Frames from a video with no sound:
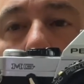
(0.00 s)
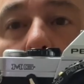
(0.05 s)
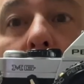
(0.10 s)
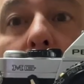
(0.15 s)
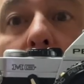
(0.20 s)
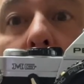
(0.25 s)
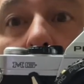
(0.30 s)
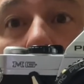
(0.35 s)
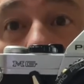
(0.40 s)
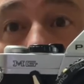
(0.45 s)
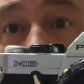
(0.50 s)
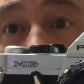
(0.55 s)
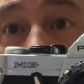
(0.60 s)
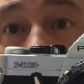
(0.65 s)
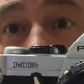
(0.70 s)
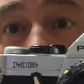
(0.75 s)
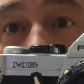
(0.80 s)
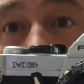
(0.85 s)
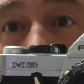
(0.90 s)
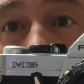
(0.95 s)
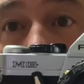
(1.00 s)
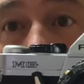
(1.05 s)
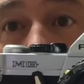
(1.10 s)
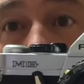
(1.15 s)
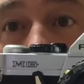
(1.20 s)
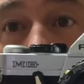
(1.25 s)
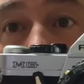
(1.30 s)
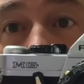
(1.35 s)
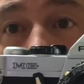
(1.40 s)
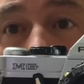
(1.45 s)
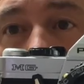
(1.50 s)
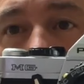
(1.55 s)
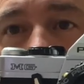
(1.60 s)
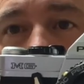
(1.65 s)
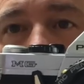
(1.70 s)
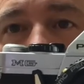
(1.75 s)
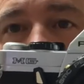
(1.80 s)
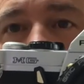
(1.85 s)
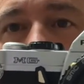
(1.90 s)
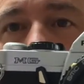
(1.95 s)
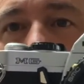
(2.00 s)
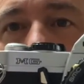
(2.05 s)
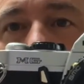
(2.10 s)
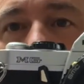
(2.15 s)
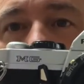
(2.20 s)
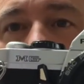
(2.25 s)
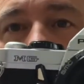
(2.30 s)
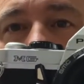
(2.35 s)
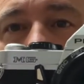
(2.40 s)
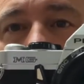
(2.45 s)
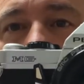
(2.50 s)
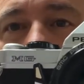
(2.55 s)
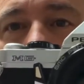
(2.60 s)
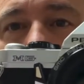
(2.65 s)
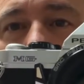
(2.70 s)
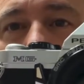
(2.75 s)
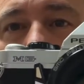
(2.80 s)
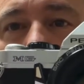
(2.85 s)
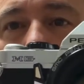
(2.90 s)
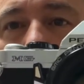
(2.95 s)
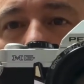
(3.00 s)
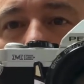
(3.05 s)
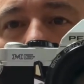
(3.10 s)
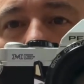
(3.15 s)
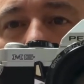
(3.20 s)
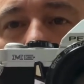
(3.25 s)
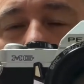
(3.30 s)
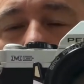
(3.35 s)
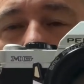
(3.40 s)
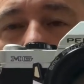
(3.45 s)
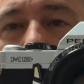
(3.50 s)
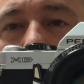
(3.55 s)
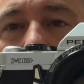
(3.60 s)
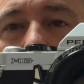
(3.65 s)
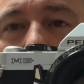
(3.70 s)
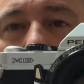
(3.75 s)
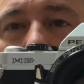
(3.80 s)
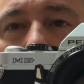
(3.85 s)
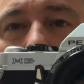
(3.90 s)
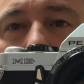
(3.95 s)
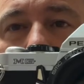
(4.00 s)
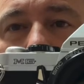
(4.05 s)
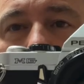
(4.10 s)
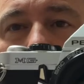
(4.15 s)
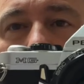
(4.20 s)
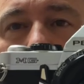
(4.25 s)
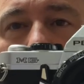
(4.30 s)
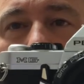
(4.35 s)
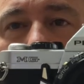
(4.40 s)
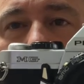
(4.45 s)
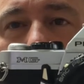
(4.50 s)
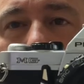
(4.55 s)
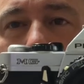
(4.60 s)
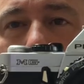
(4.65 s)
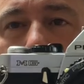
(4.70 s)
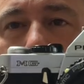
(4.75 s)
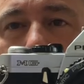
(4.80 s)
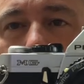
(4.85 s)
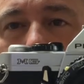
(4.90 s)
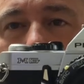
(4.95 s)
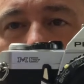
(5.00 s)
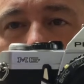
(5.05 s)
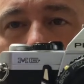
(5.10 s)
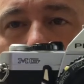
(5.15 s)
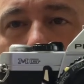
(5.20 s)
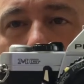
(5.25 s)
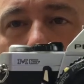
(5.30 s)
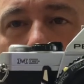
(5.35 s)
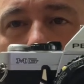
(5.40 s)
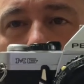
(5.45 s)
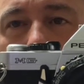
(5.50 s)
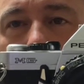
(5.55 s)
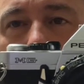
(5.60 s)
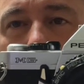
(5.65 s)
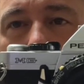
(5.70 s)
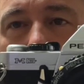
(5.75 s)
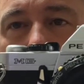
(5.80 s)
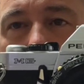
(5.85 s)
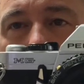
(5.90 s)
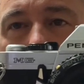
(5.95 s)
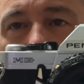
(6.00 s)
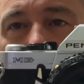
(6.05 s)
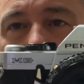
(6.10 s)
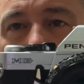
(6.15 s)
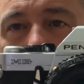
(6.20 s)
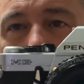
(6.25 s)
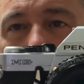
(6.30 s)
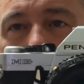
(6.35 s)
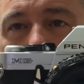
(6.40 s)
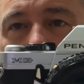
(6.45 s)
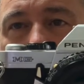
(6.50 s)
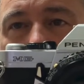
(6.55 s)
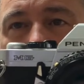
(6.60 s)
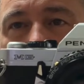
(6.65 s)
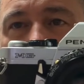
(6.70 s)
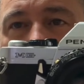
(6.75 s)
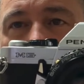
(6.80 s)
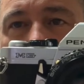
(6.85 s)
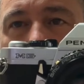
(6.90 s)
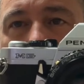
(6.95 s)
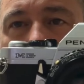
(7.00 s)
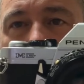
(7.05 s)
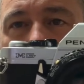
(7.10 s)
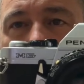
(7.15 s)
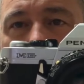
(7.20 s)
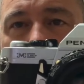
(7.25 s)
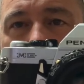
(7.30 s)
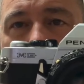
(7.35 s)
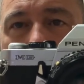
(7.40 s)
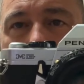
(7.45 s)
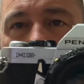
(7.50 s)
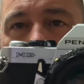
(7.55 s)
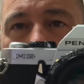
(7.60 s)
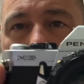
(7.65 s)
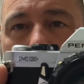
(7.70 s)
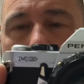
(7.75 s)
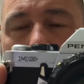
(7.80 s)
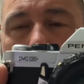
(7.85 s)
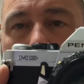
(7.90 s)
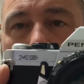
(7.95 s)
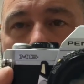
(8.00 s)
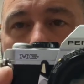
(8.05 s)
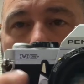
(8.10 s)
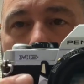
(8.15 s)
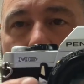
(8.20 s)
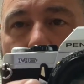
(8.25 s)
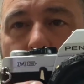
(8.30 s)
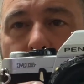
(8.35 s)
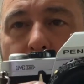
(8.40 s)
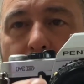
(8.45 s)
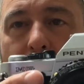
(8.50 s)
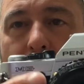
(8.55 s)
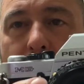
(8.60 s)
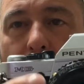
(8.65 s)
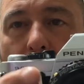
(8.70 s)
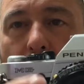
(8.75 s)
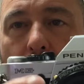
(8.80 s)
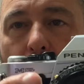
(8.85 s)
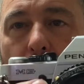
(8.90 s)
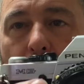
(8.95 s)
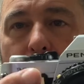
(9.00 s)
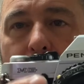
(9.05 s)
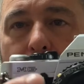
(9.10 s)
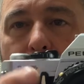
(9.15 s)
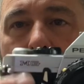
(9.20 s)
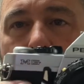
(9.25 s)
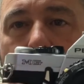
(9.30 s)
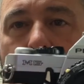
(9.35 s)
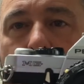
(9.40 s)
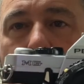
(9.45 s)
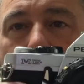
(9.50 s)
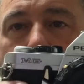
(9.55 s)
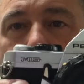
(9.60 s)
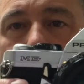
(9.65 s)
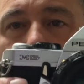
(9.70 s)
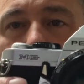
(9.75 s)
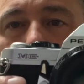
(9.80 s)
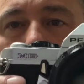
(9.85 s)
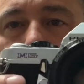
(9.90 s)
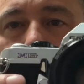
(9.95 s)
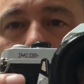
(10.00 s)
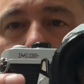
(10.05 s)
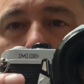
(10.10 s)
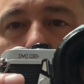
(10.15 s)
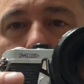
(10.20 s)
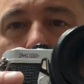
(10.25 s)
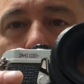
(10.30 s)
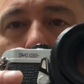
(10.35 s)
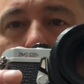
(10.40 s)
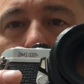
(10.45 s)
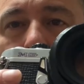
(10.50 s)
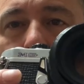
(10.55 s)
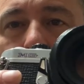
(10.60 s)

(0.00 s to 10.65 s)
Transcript: And there we go. So if you'd like to take a selfie, you set the timer, run out in front of it, you can do that. Or if you want to eliminate camera shake, if you have it on a tripod, you can do that all with the self timer.